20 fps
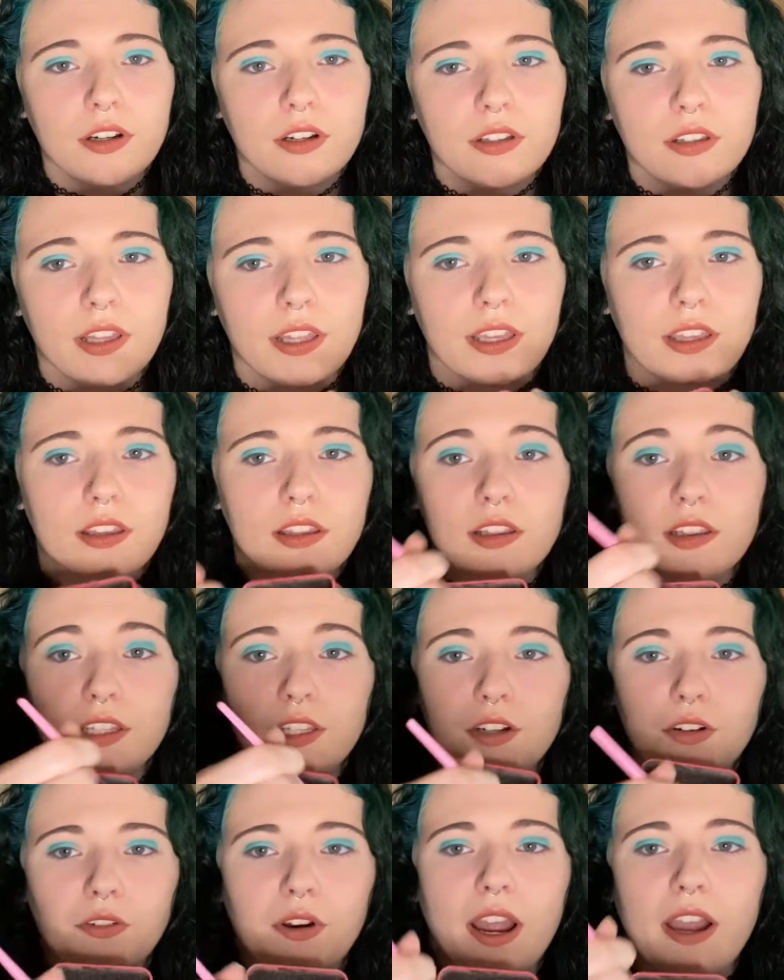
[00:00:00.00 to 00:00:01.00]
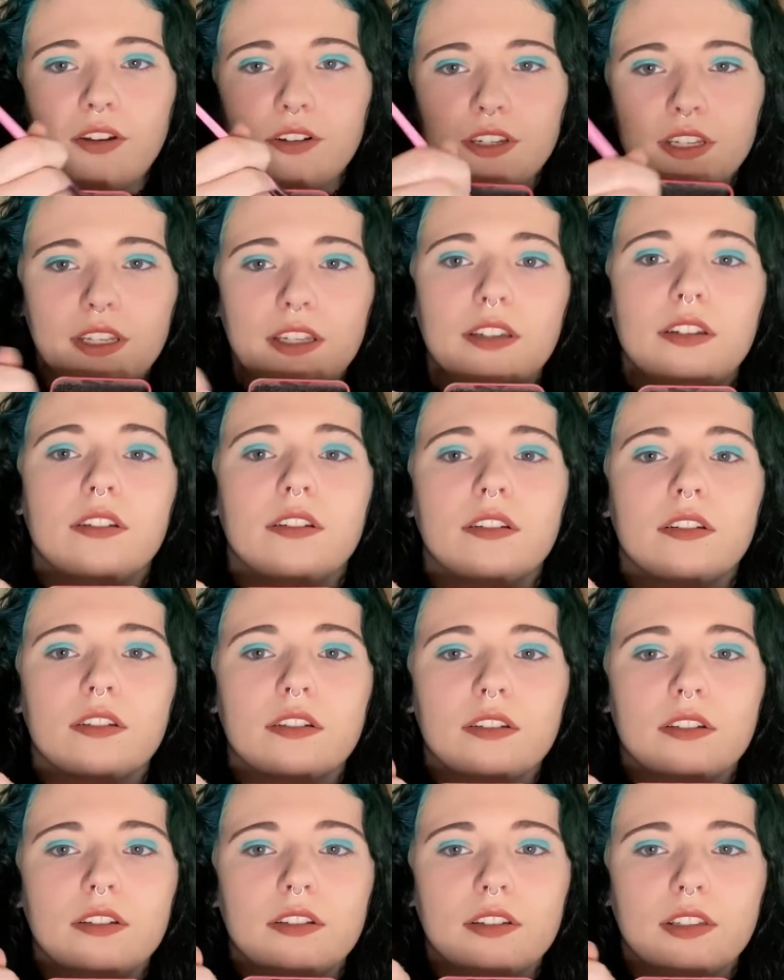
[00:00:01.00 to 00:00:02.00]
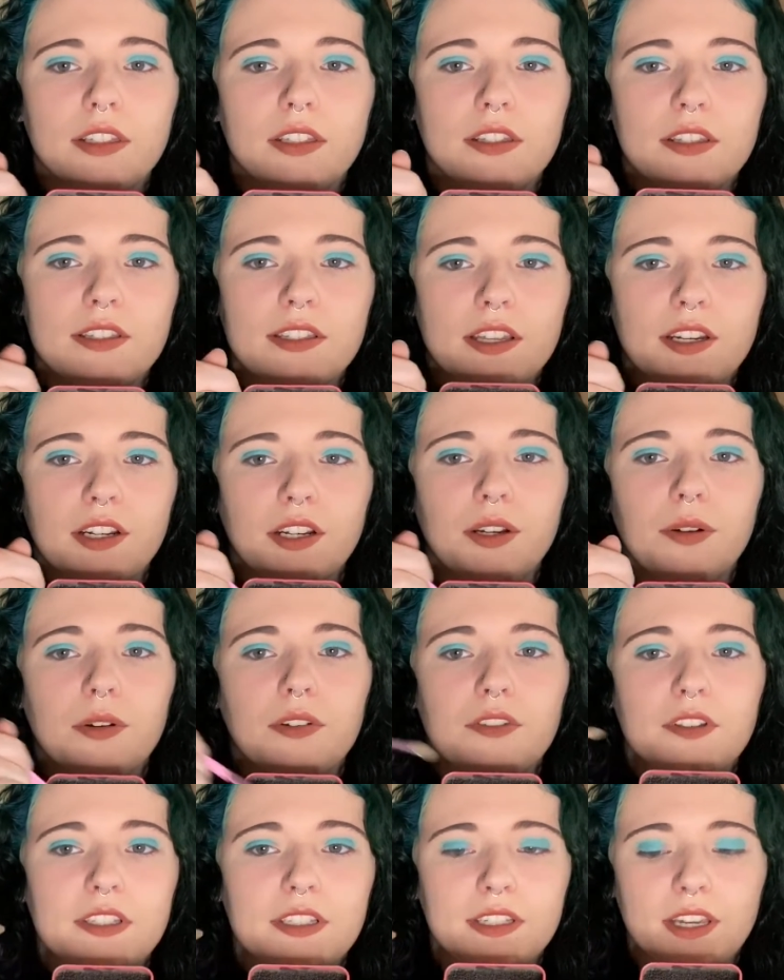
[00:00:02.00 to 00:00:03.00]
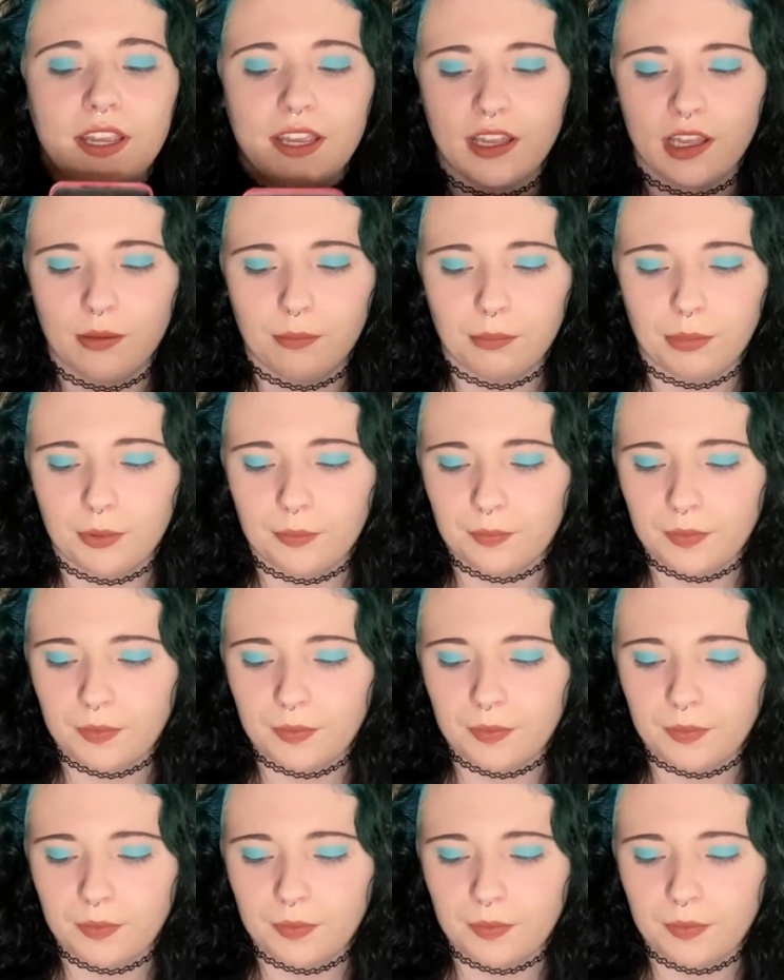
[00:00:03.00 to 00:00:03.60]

like clean around it, clean the center if it's damp.